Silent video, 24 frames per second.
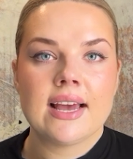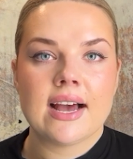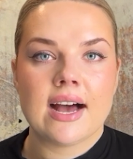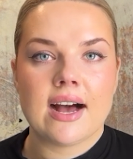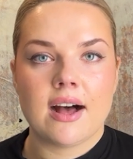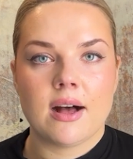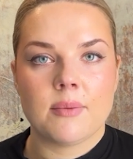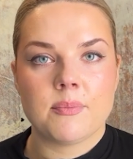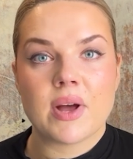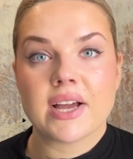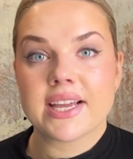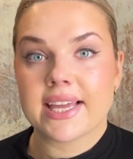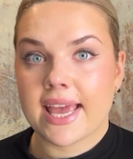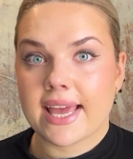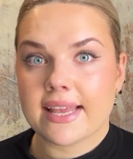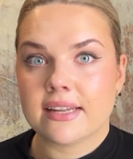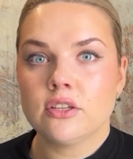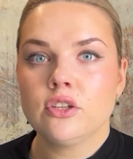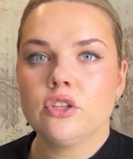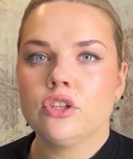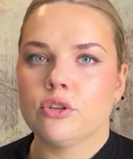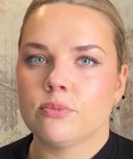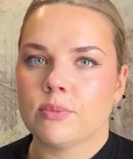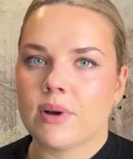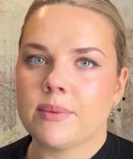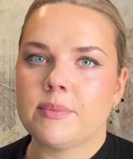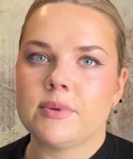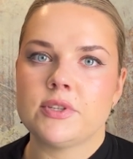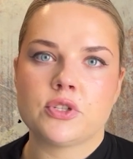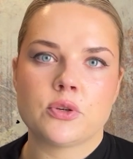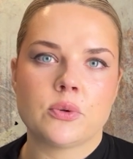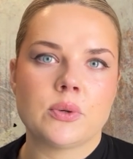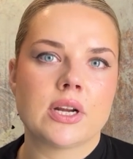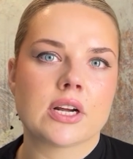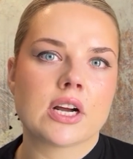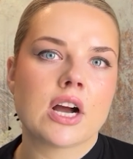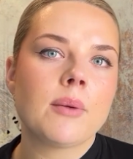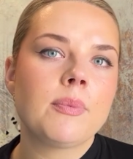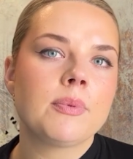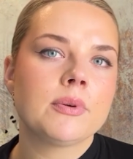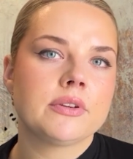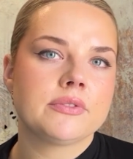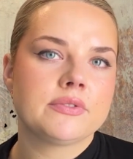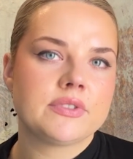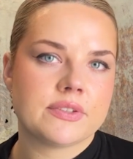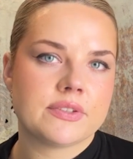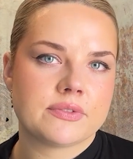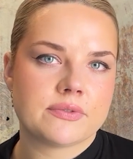Again, you might be doing a couple
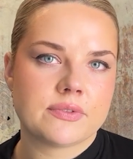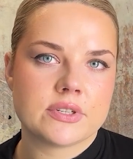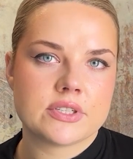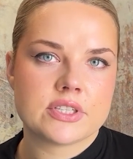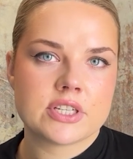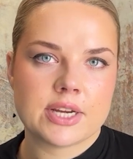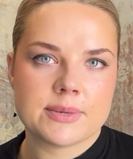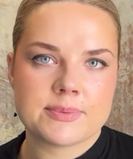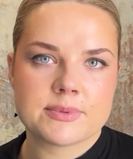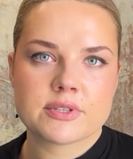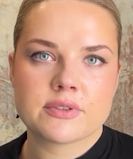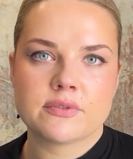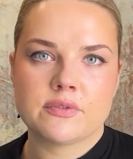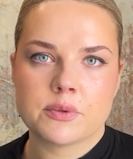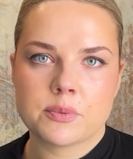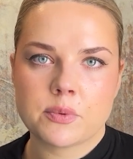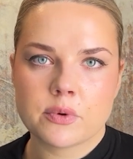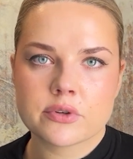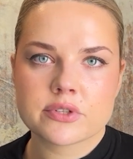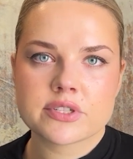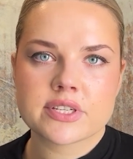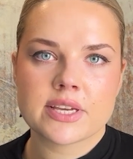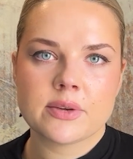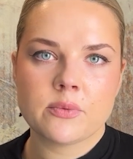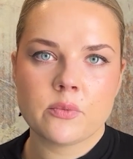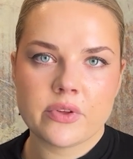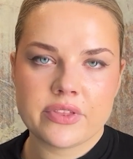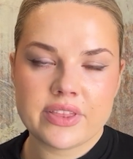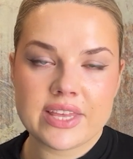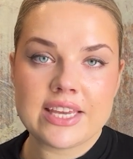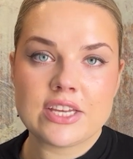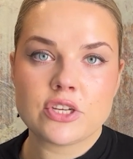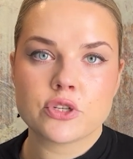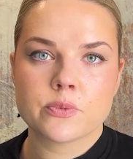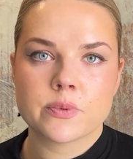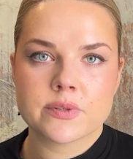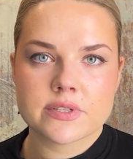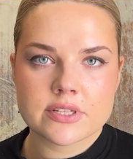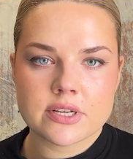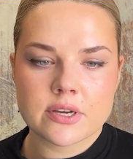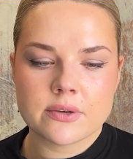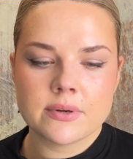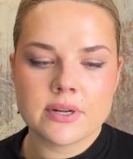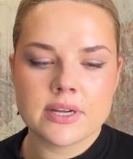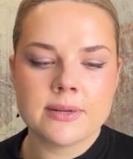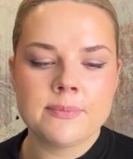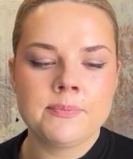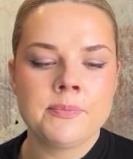of different types of reporting with each
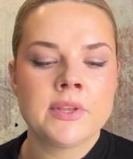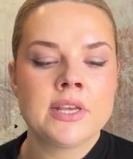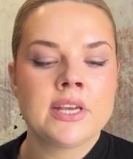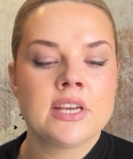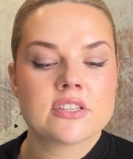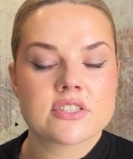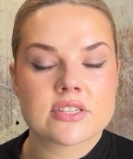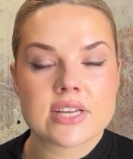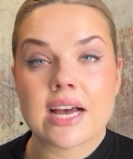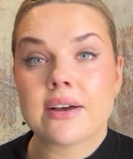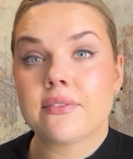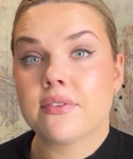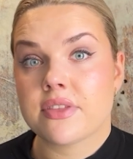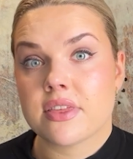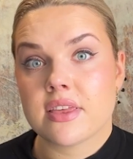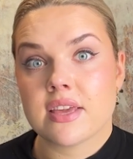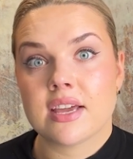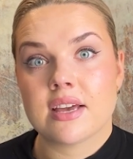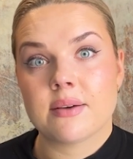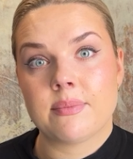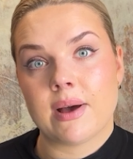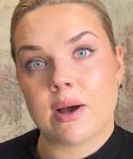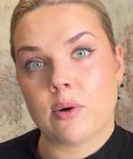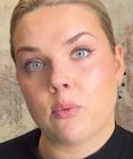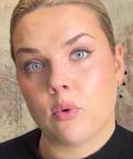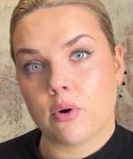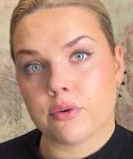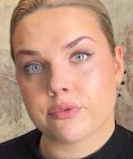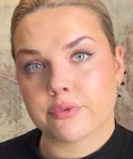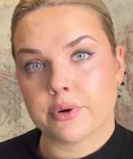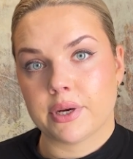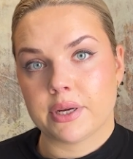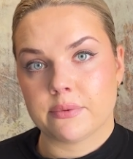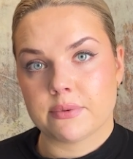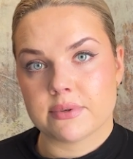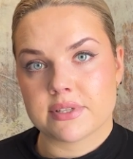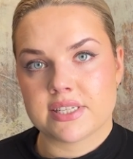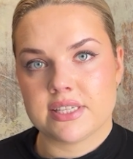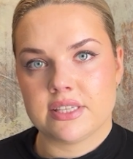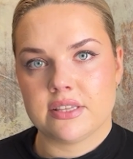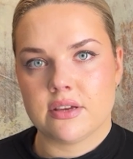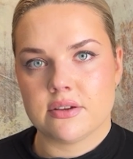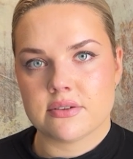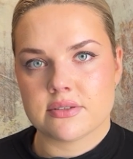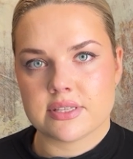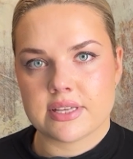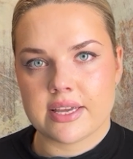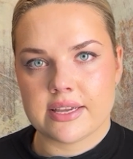persona, so have a think about what frequency
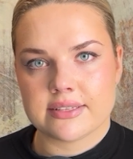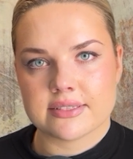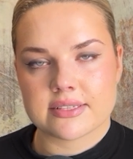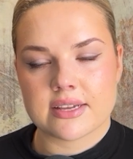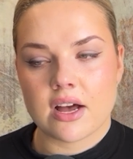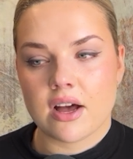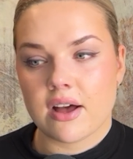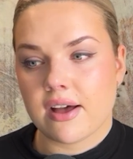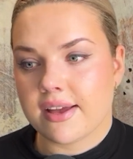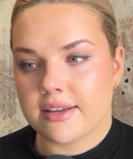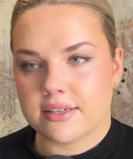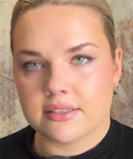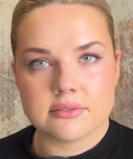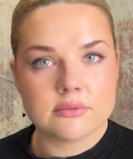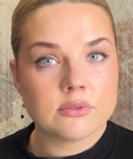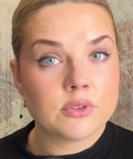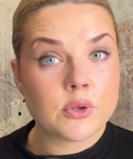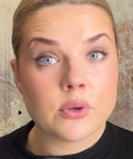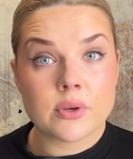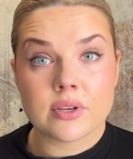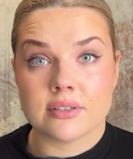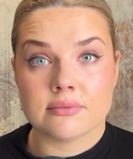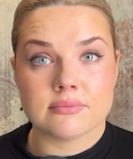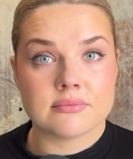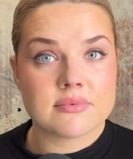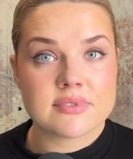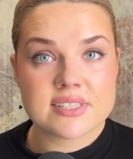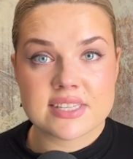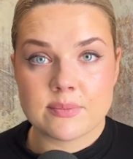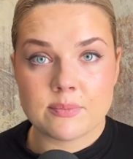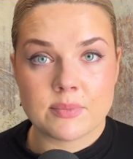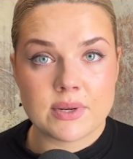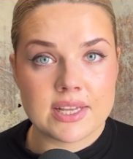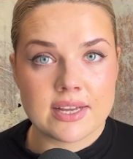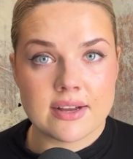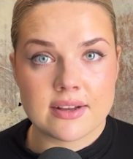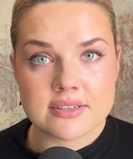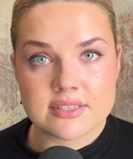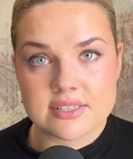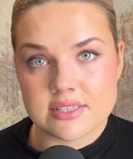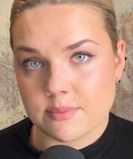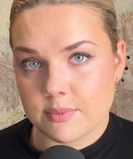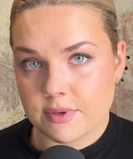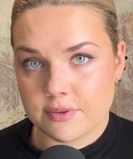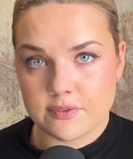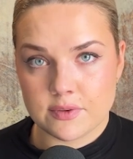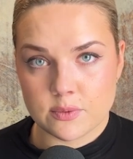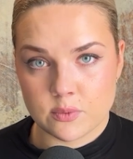those things are, and you can simply ask
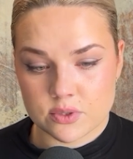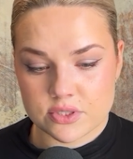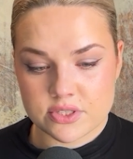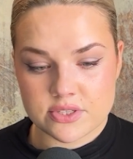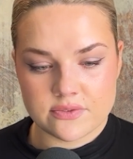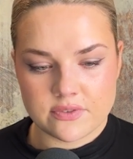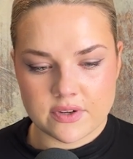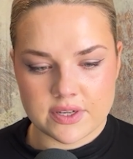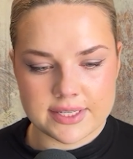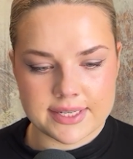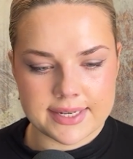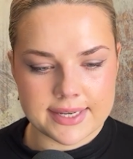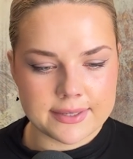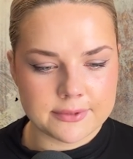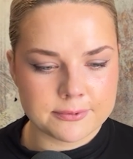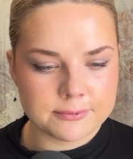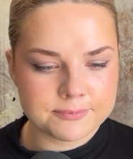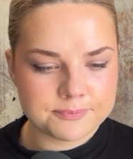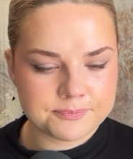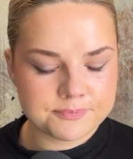them if you want to find out.